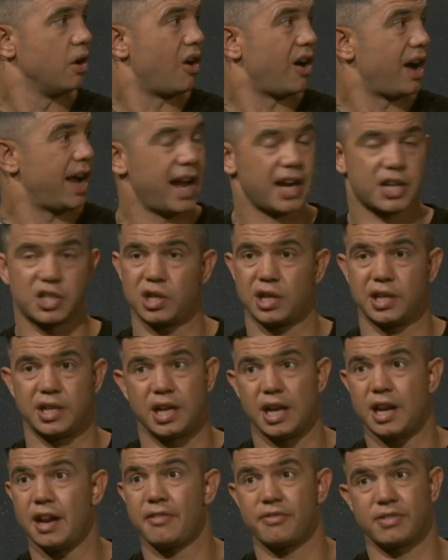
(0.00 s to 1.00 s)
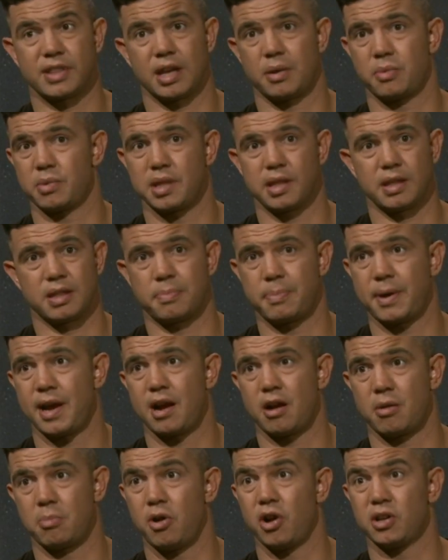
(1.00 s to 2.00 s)
I actually did everything within the
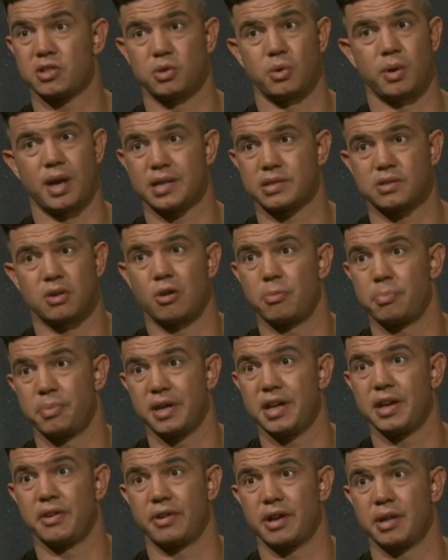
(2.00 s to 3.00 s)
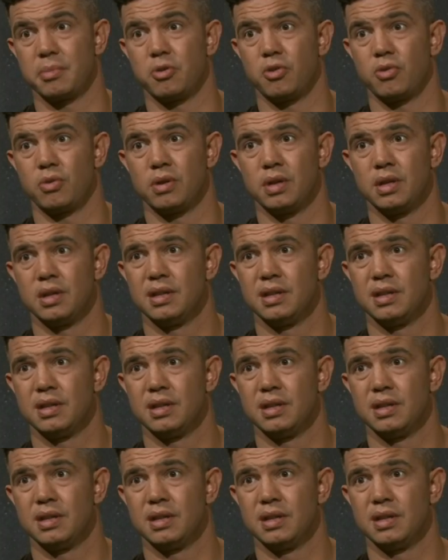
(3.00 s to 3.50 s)
power of my two hands to not be here anymore.